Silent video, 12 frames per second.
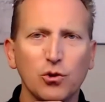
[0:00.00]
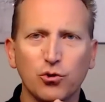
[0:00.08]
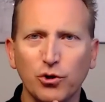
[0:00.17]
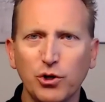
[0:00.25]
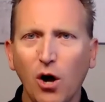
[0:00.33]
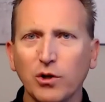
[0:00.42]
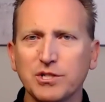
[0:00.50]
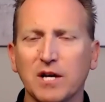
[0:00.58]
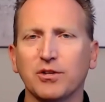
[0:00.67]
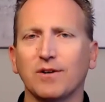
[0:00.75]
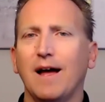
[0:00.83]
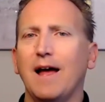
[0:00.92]
their knowledge
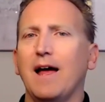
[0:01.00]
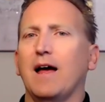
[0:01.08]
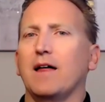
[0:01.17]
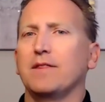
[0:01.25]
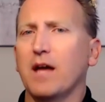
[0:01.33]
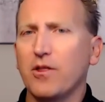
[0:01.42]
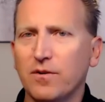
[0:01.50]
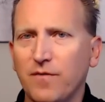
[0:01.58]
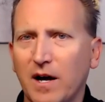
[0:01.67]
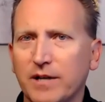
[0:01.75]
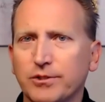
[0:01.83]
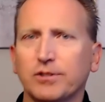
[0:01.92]
out there, the other
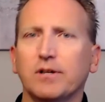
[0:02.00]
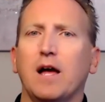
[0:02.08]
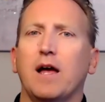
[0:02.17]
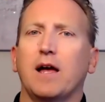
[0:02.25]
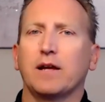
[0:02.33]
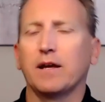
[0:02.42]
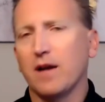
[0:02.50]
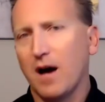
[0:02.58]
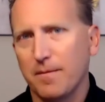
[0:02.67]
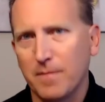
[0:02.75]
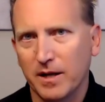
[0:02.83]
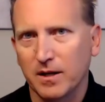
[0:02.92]
advisor
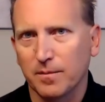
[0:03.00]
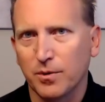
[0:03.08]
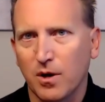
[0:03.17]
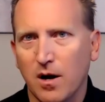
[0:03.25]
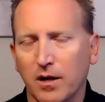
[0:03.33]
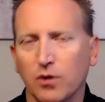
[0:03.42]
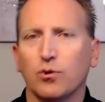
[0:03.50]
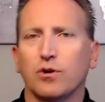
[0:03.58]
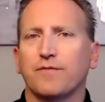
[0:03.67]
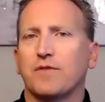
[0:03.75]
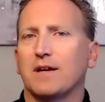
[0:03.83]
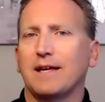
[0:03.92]
cannot make a blog.
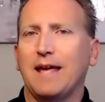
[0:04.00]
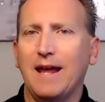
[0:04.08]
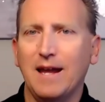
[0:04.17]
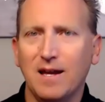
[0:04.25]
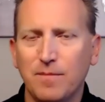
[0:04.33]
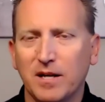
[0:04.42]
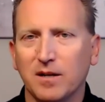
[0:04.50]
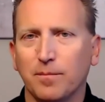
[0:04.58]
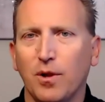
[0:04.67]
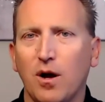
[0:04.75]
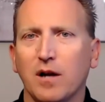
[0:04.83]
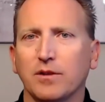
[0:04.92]
Or if they can make a
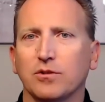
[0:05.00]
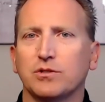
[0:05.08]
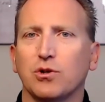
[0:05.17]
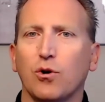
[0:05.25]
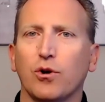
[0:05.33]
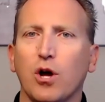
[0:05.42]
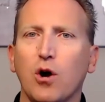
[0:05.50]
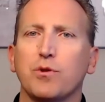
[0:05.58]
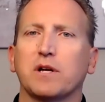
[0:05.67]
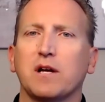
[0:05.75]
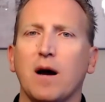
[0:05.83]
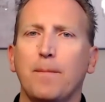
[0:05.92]
blog, they're told, oh,
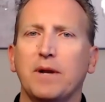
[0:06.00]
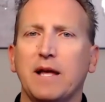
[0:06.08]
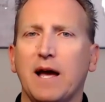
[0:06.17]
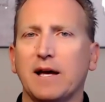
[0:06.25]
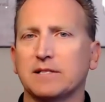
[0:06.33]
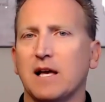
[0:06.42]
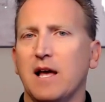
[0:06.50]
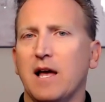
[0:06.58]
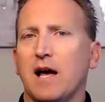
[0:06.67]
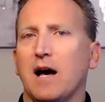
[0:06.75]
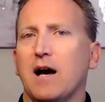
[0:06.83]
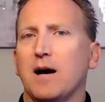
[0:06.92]
the company has
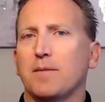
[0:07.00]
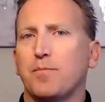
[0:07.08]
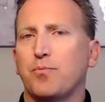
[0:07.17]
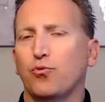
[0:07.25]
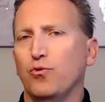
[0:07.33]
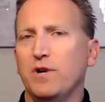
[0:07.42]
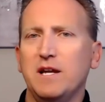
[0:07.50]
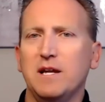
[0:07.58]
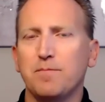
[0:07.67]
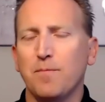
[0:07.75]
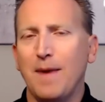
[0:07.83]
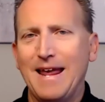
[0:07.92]

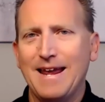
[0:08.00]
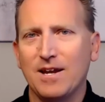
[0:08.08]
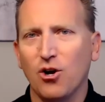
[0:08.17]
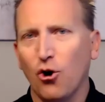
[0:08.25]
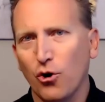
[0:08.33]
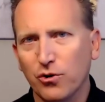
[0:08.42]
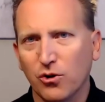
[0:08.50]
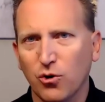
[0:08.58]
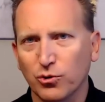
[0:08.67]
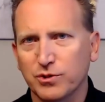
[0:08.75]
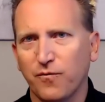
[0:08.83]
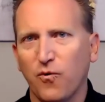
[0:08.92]
pre-made
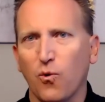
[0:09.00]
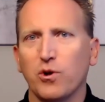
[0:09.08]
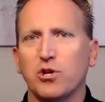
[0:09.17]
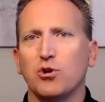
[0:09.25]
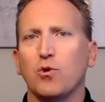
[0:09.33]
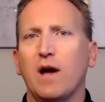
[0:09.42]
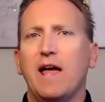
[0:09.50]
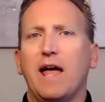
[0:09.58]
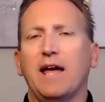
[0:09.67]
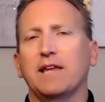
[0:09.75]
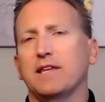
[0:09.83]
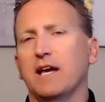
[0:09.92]
articles for you.
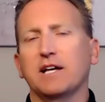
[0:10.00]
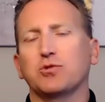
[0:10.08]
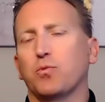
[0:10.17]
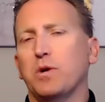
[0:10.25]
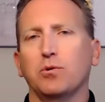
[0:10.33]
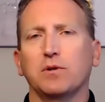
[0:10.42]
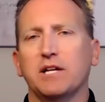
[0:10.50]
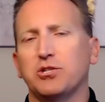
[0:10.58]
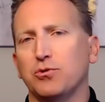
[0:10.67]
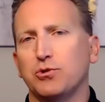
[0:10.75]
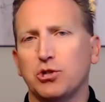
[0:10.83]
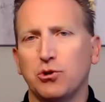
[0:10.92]
And yes, we will
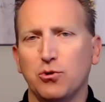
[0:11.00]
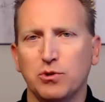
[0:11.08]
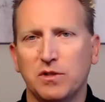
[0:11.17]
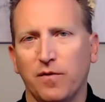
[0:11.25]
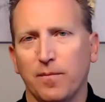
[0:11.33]
let you choose